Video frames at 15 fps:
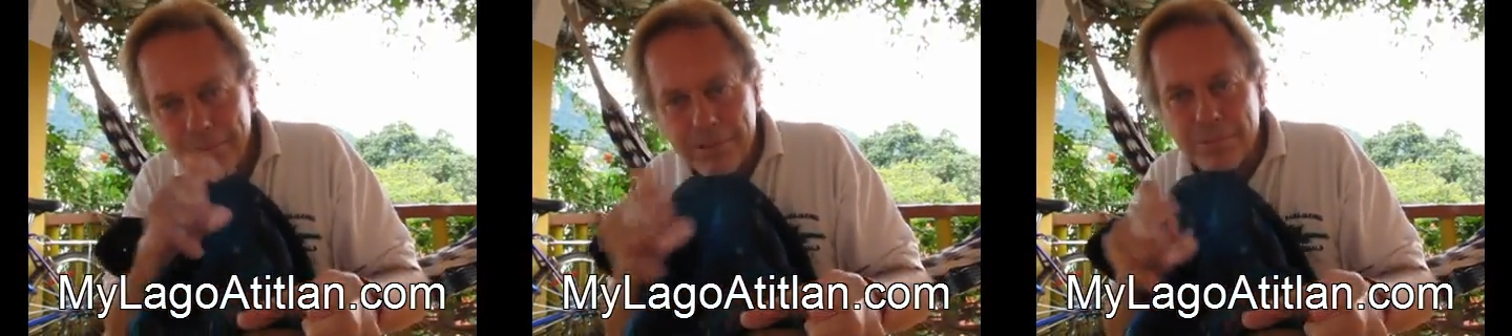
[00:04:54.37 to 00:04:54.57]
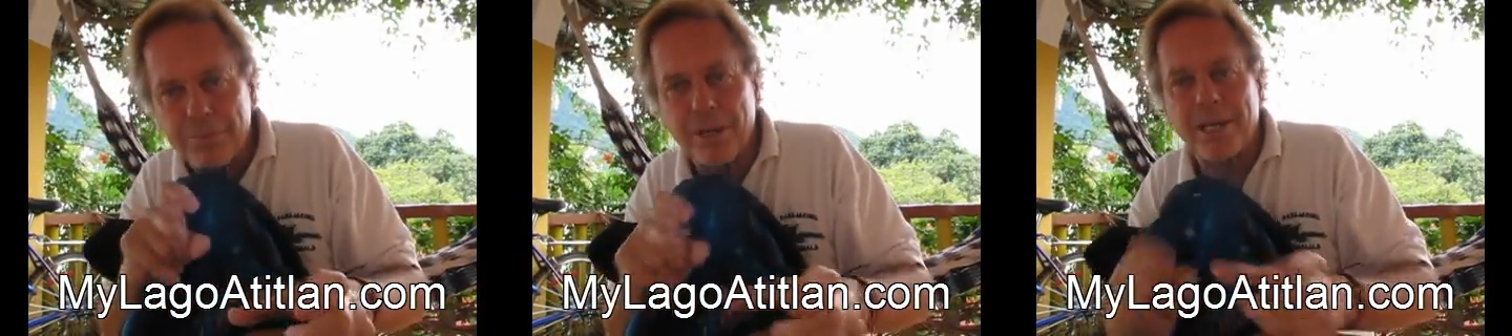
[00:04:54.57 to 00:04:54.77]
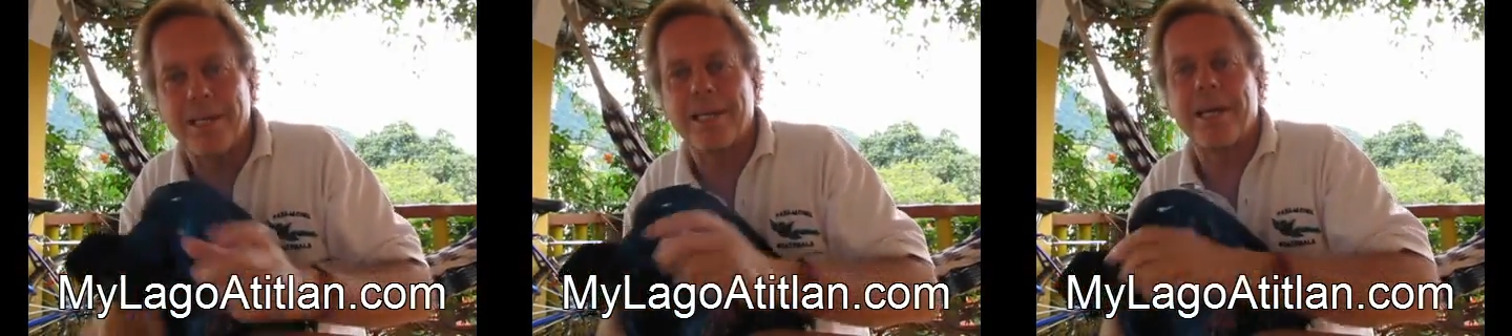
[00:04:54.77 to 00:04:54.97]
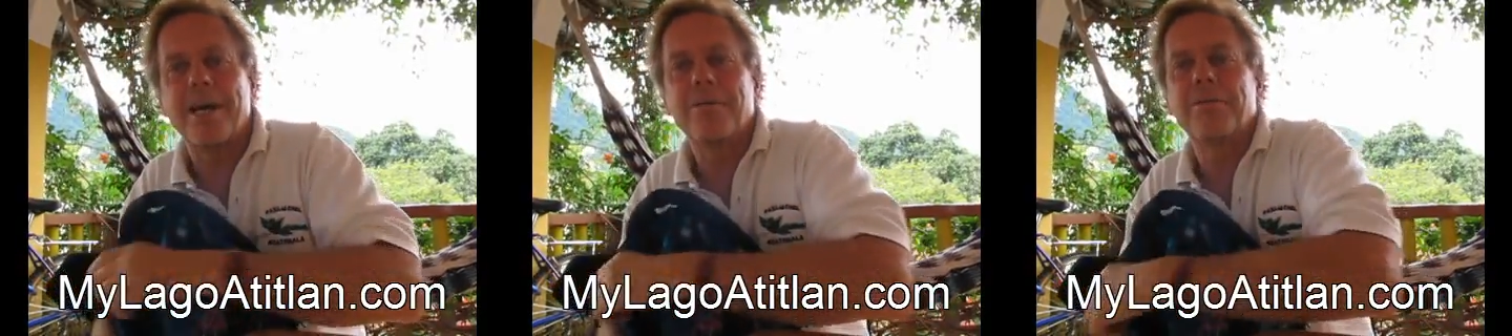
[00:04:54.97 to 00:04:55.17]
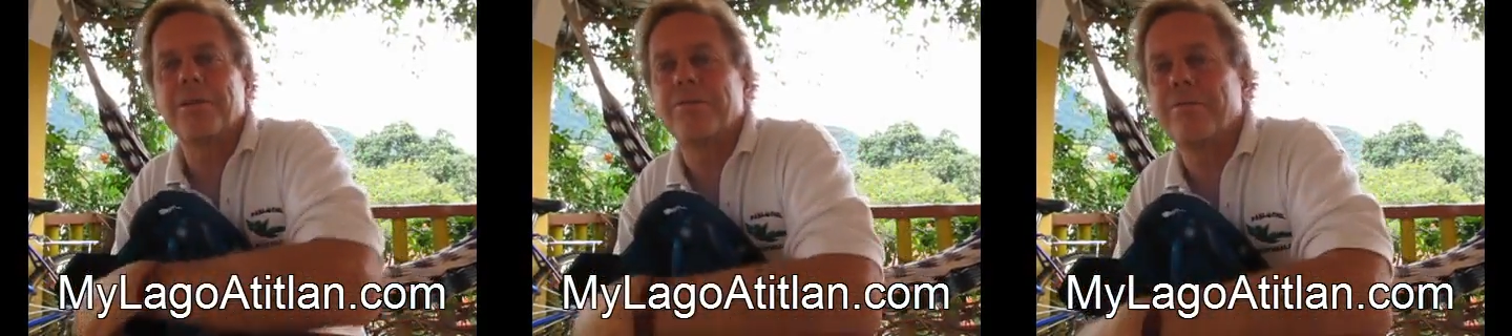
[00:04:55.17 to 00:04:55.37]
sprayed it
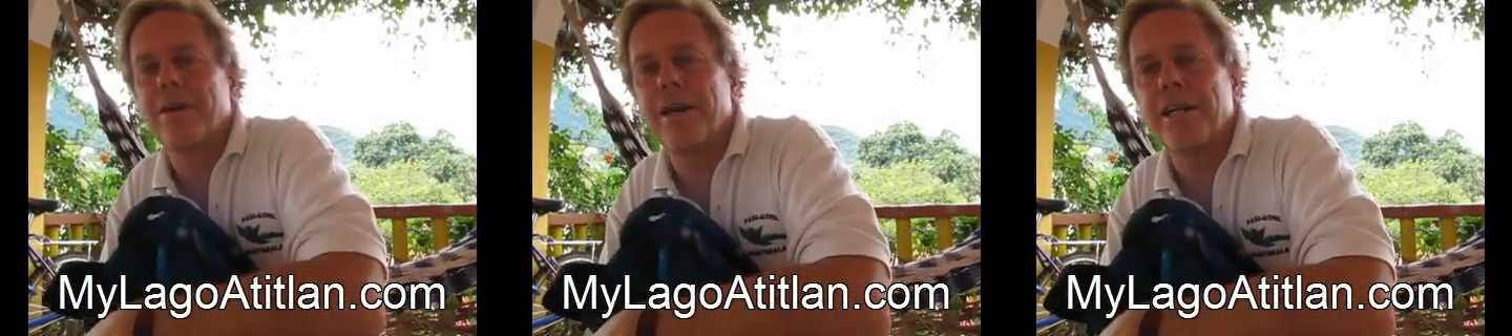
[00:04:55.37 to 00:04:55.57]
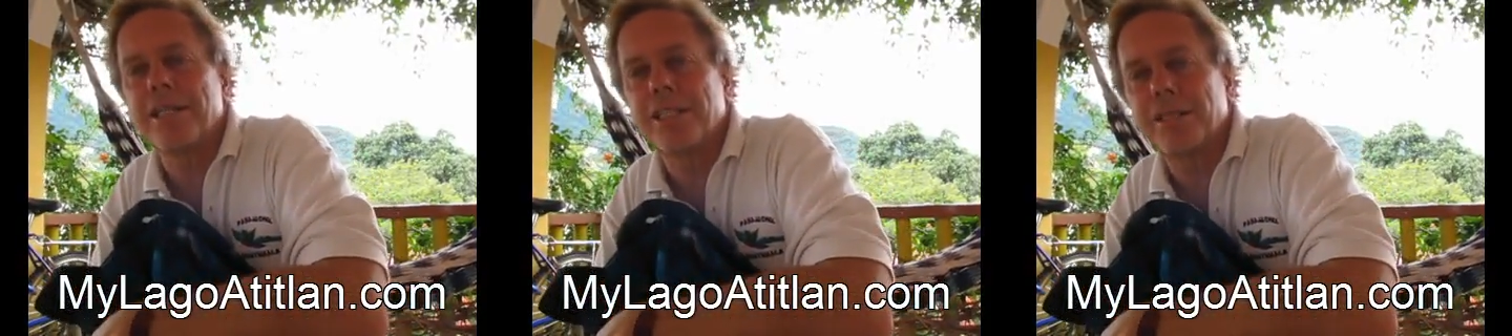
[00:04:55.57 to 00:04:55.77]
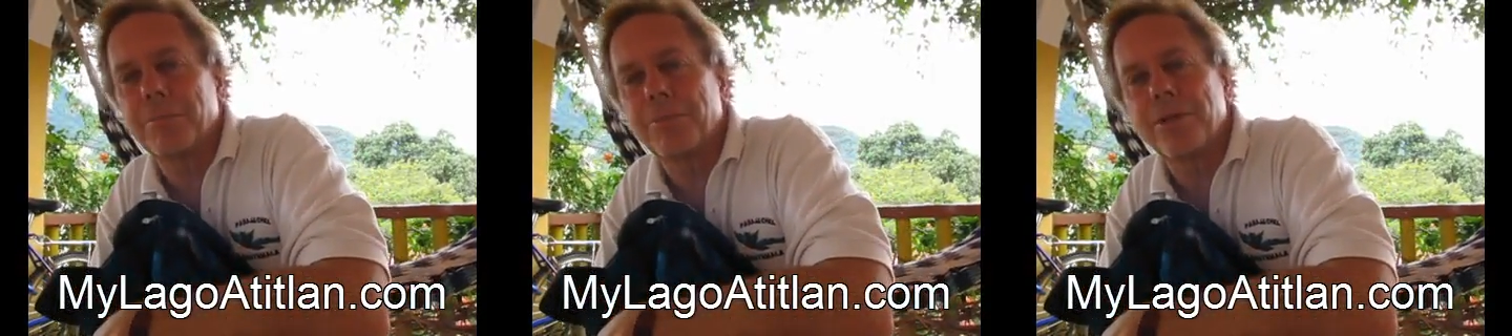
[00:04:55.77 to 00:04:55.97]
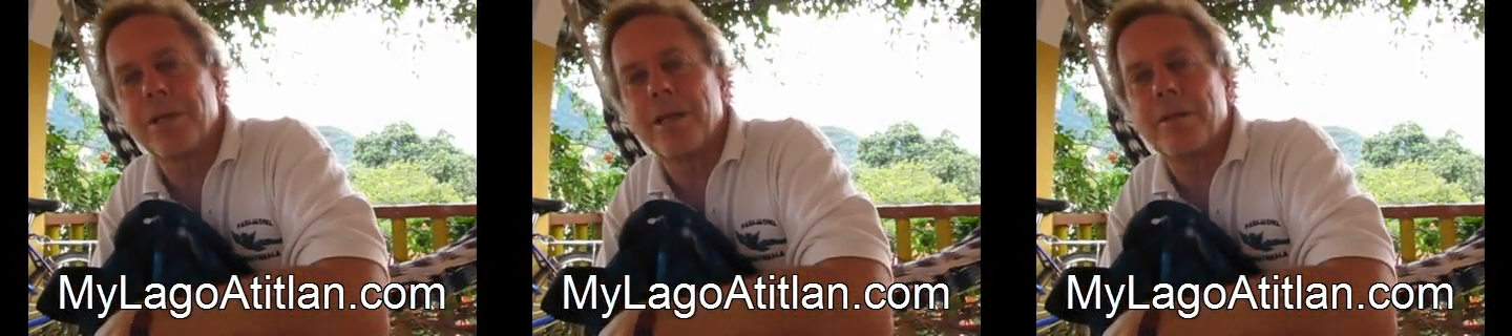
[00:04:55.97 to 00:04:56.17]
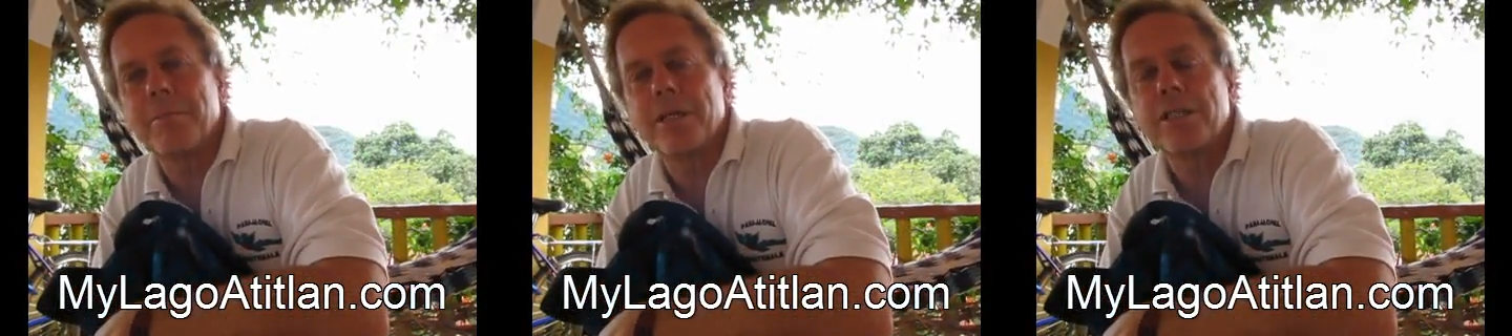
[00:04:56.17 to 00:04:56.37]
down with varnish, and put
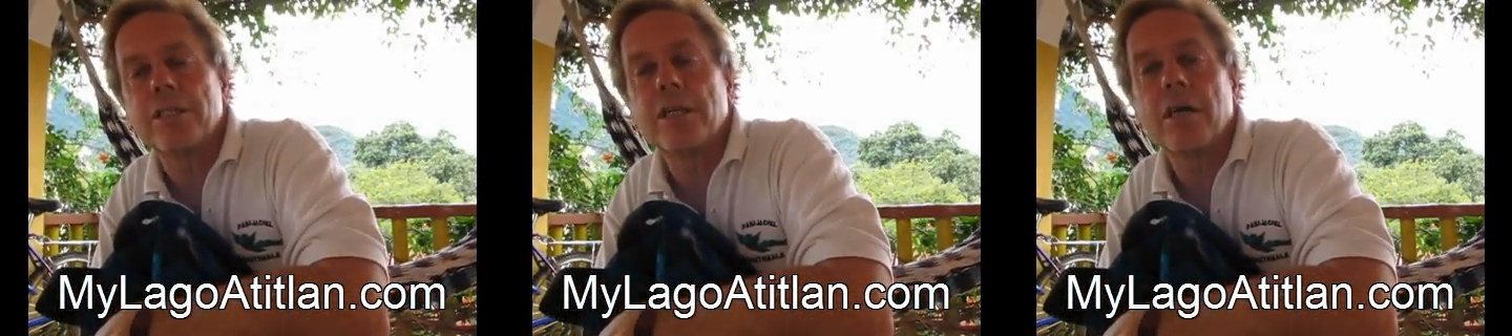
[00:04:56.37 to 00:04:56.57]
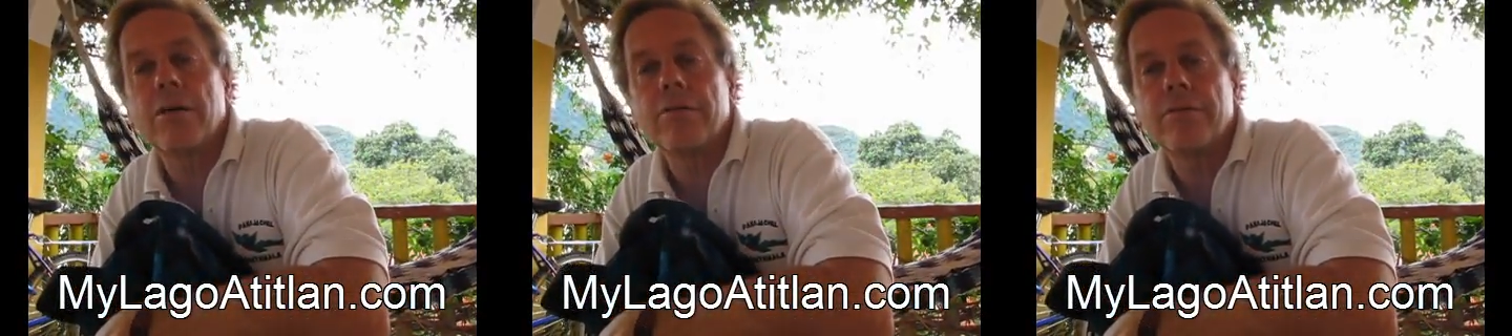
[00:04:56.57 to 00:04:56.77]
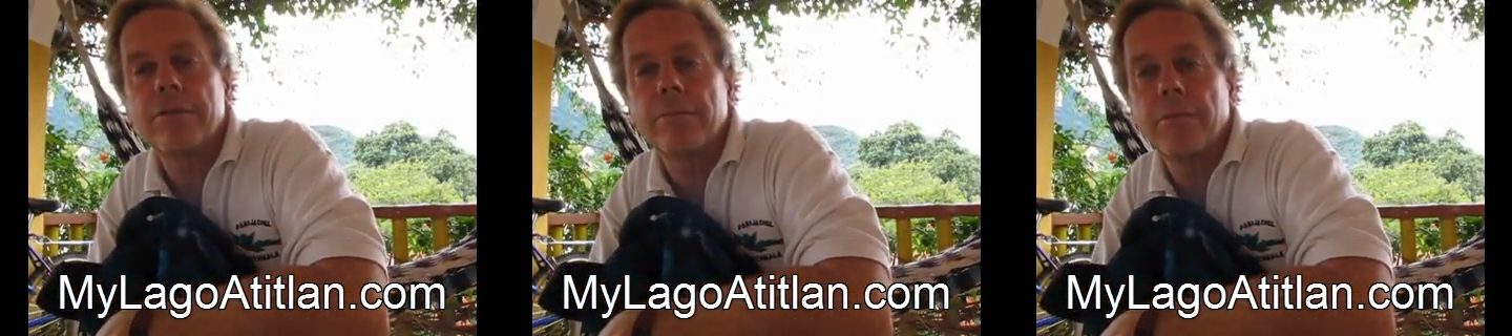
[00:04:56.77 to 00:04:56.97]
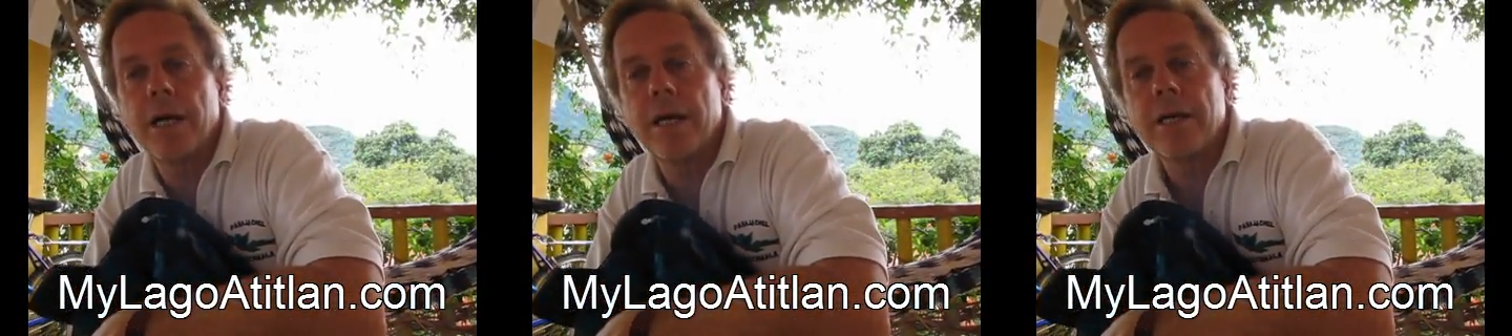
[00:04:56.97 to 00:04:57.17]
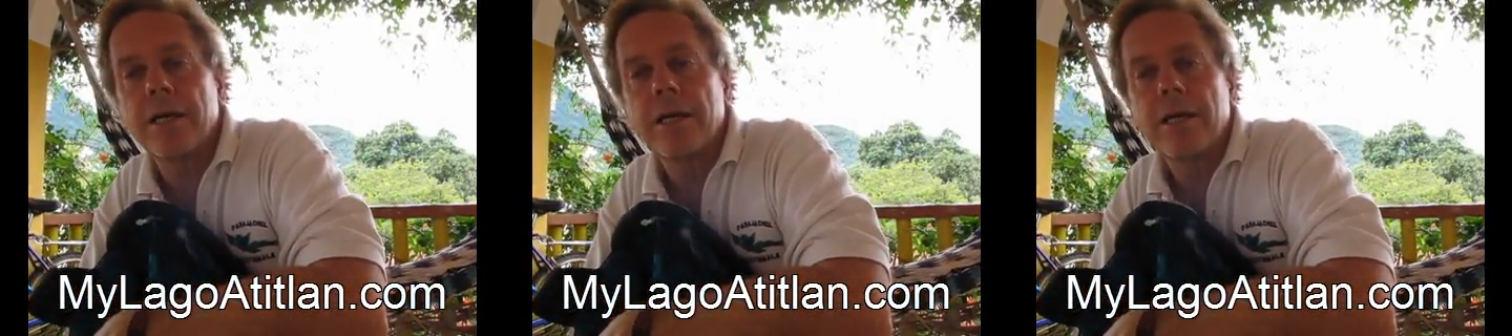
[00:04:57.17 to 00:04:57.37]
it on my shelf in my